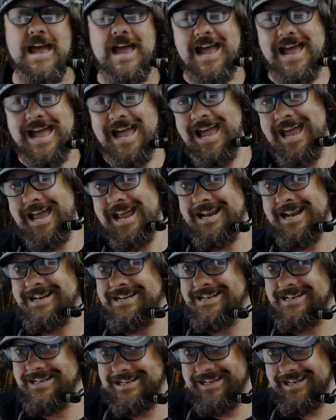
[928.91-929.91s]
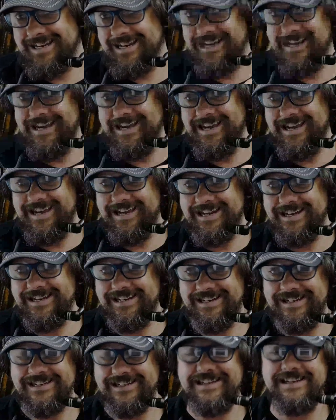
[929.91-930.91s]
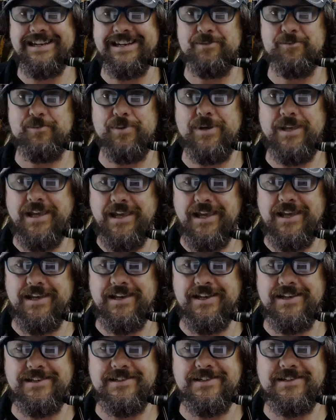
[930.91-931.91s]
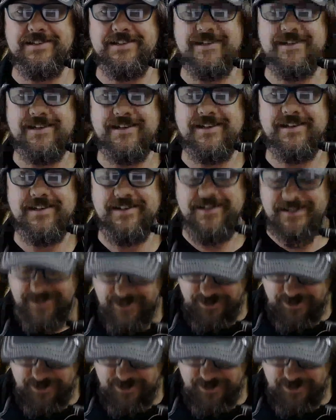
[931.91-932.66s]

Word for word: and and it appears to